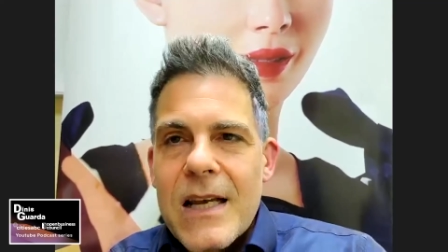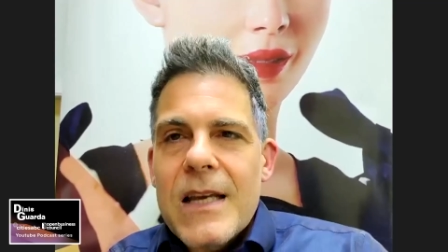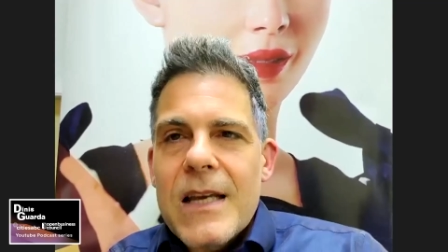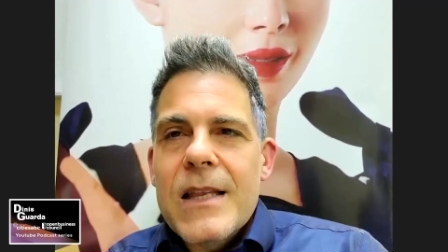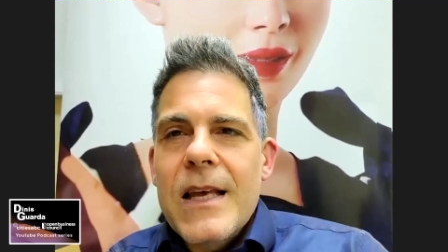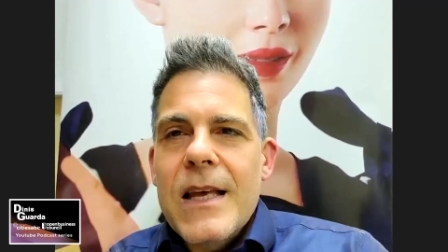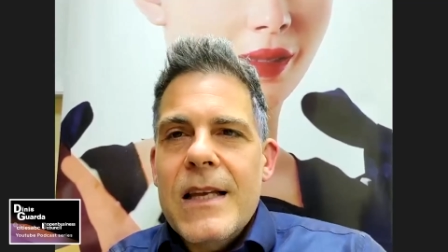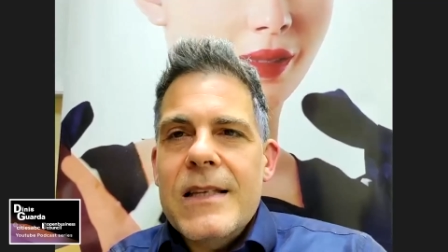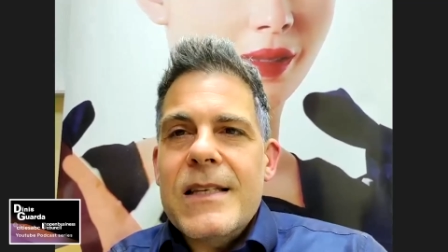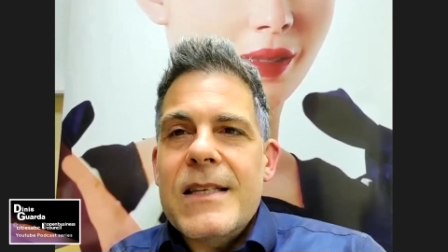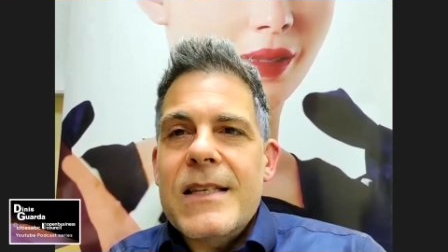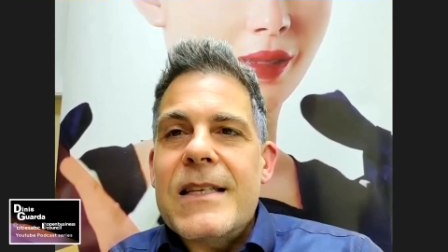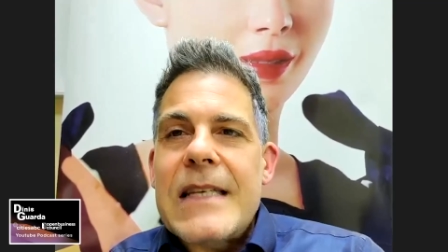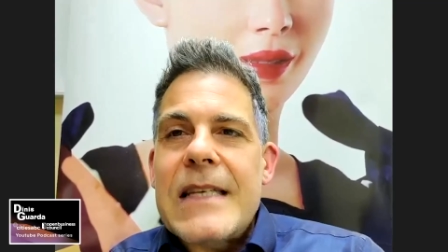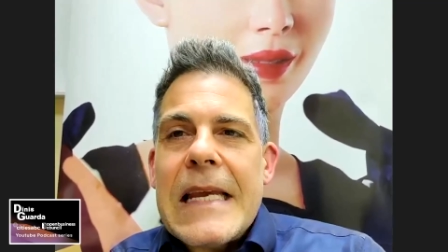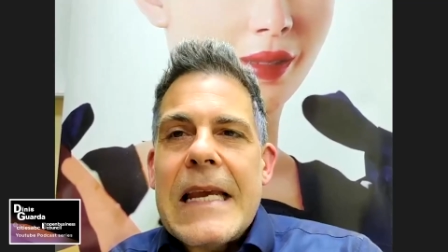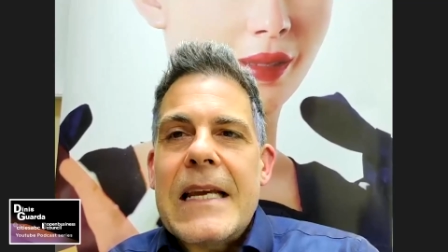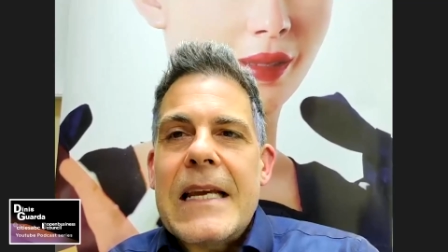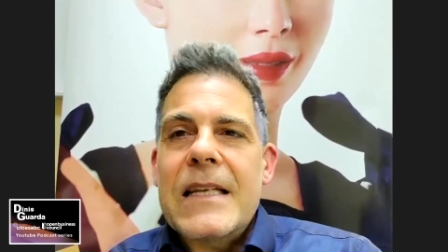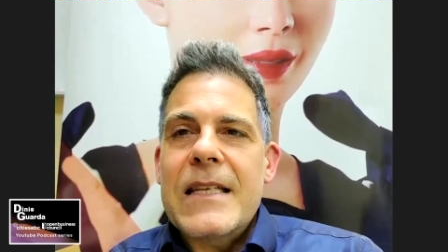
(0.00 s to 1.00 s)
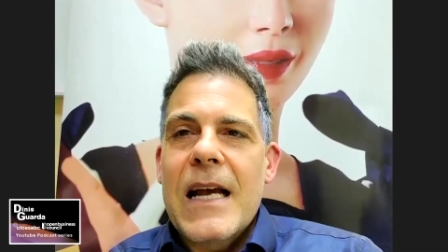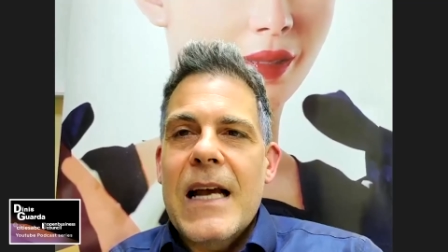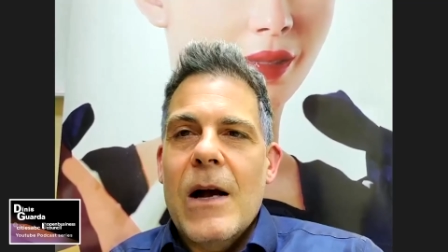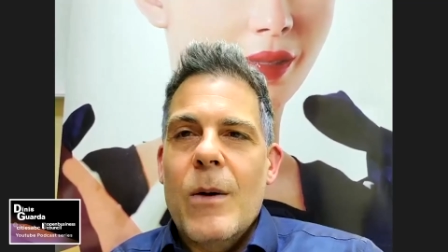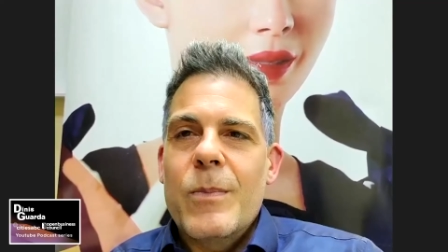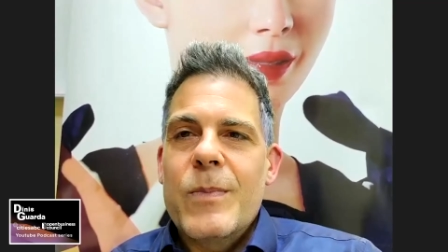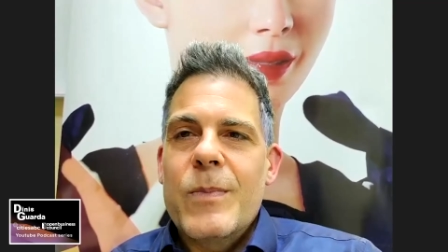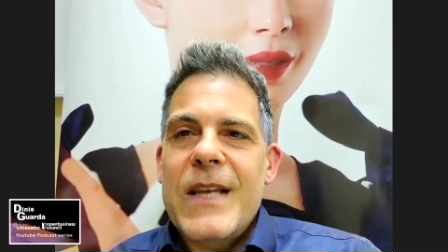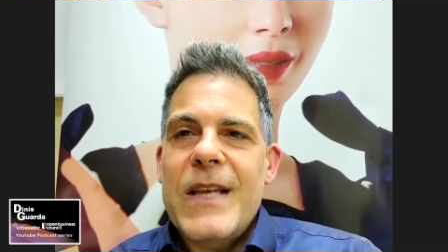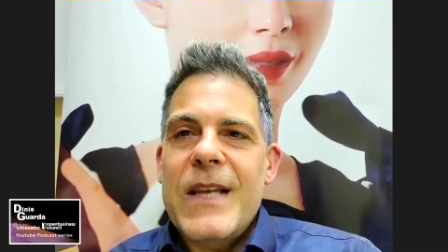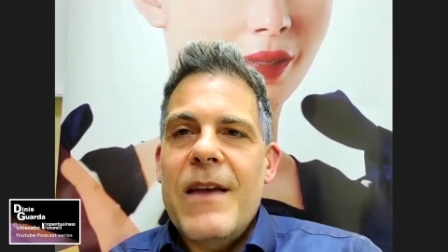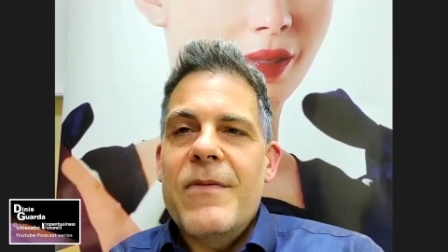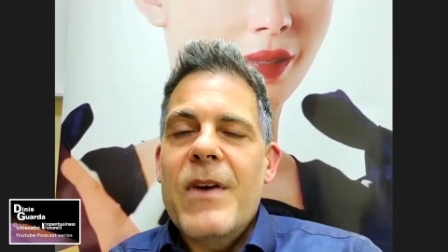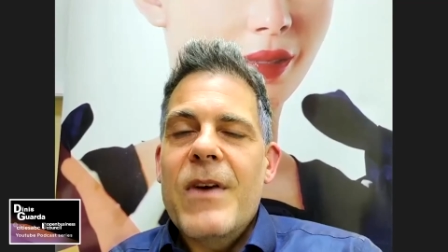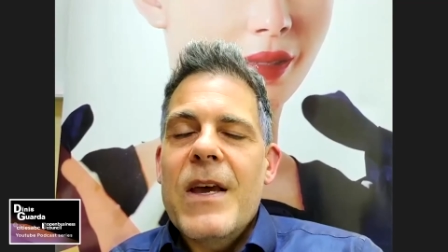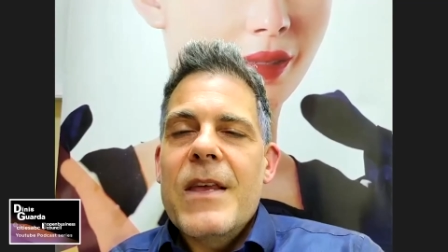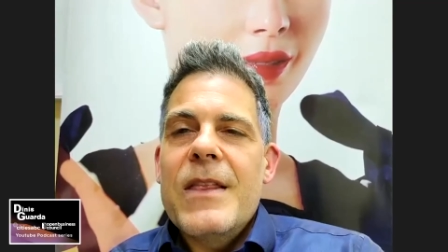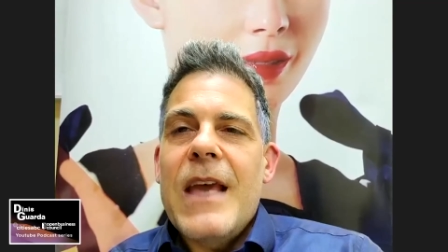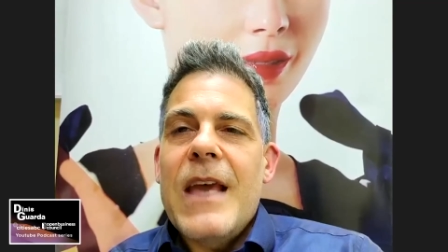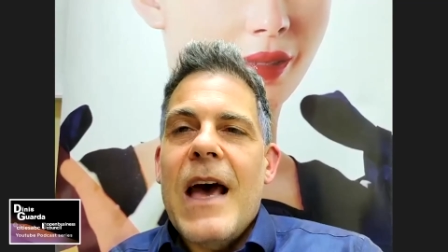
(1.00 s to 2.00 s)
that seek to help save
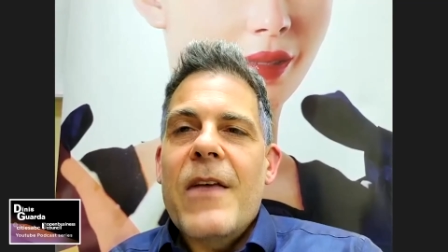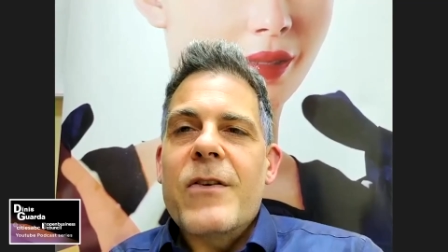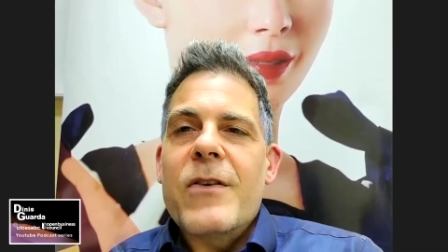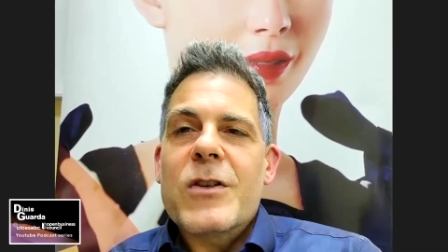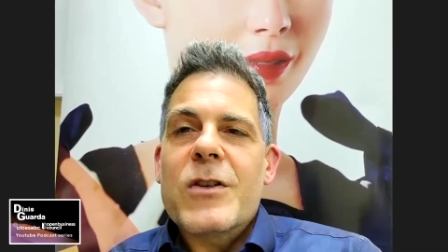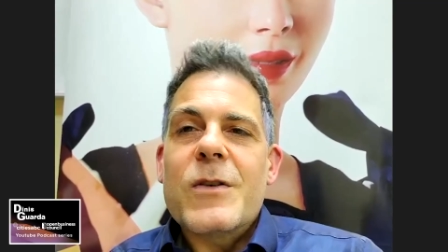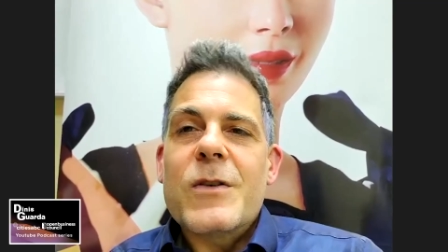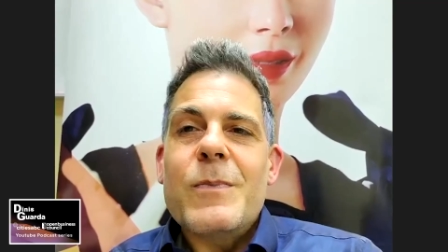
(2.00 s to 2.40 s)
the other